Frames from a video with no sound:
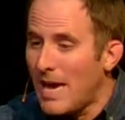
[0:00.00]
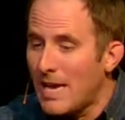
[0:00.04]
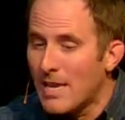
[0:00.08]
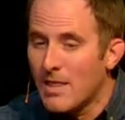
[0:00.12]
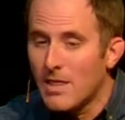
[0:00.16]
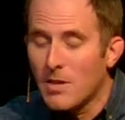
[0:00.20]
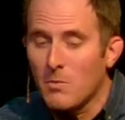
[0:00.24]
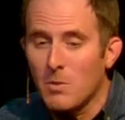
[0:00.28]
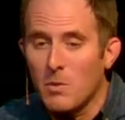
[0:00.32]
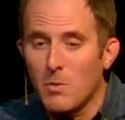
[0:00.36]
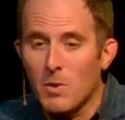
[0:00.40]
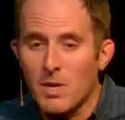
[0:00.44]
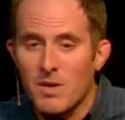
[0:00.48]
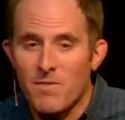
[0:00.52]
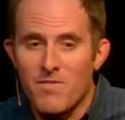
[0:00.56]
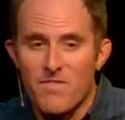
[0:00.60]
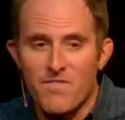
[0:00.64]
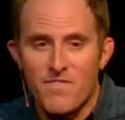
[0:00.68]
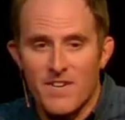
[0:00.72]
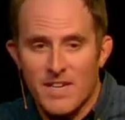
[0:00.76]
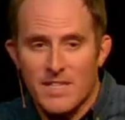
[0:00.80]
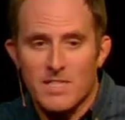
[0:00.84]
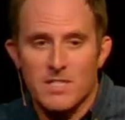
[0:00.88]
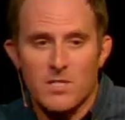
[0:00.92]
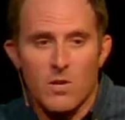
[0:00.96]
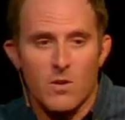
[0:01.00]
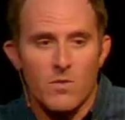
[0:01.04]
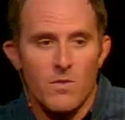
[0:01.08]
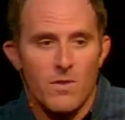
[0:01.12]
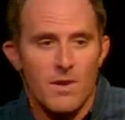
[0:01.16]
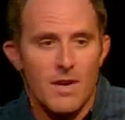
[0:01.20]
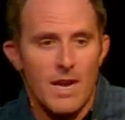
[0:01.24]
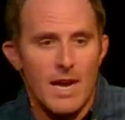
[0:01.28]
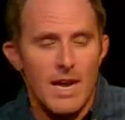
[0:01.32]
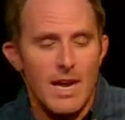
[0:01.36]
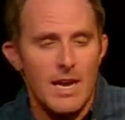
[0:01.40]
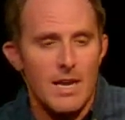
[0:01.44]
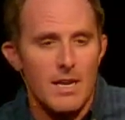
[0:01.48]
and then we want them fixed
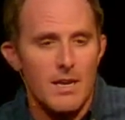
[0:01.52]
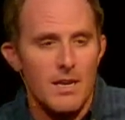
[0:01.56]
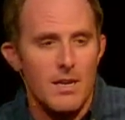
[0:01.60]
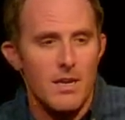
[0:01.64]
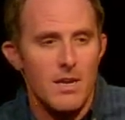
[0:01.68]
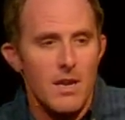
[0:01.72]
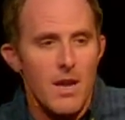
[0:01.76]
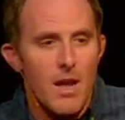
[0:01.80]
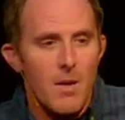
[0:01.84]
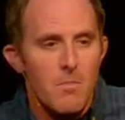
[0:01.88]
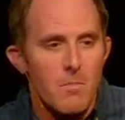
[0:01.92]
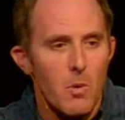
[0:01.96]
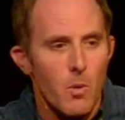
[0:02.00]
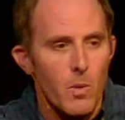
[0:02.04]
overnight. But we